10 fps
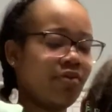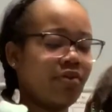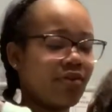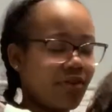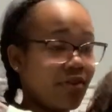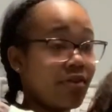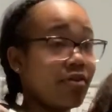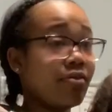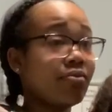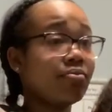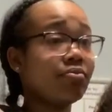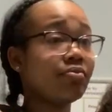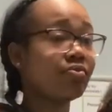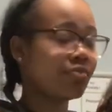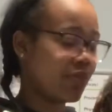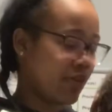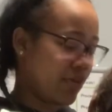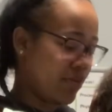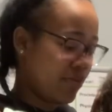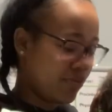Like I said, that's normal. I
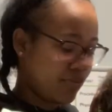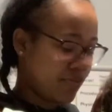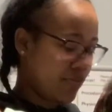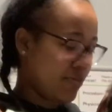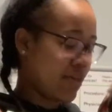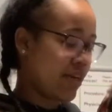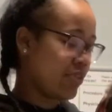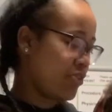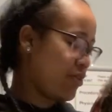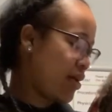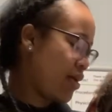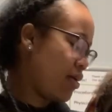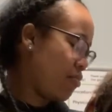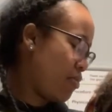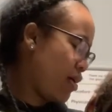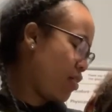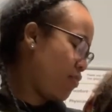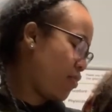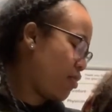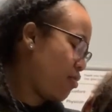would think too. That's your name,
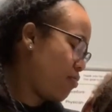Ava.